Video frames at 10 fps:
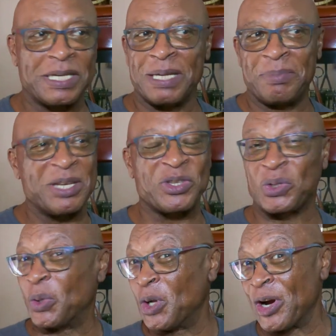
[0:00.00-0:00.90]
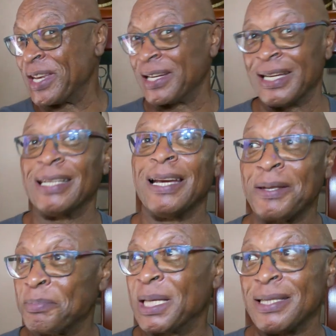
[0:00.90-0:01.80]
anything being stolen or anything like
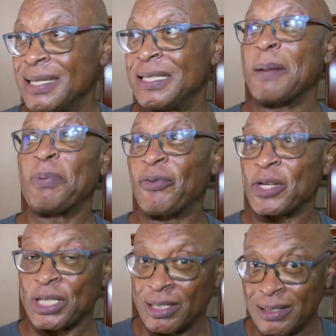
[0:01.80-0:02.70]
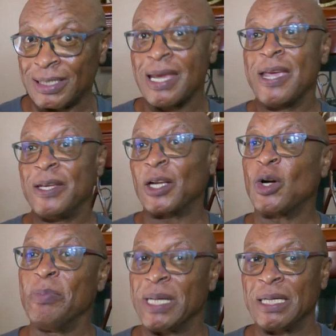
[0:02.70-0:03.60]
that, because these are professionals. They
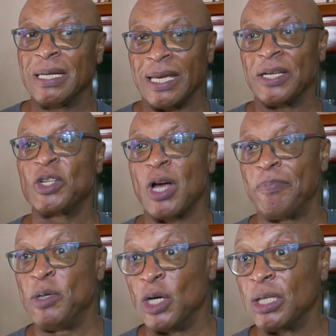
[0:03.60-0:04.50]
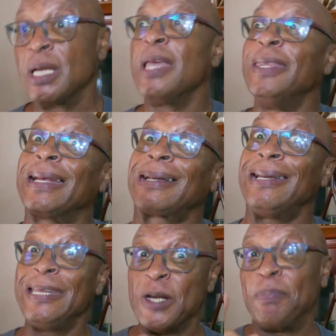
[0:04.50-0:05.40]
come in, get the job done, they
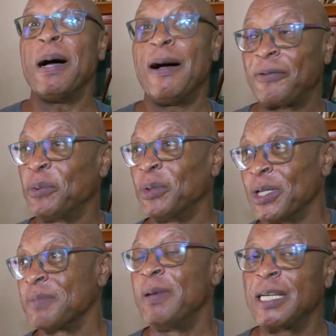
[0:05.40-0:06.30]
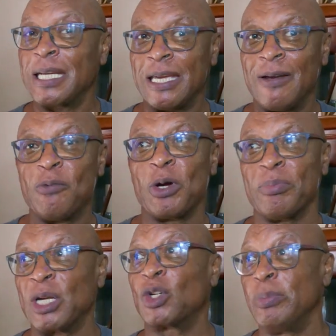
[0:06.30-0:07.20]
clean up afterwards. Many times your
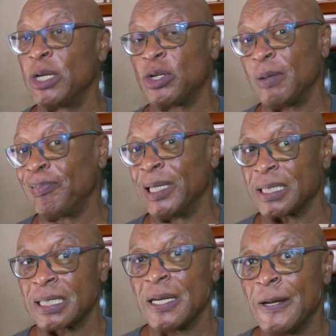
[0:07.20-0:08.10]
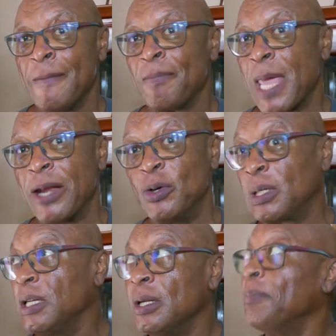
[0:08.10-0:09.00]
workmen come into your place and they
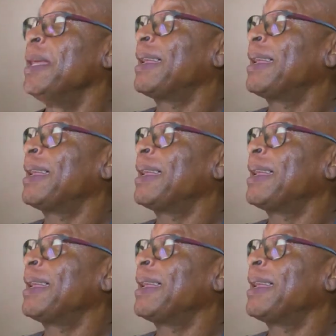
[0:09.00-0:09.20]
don't clean up.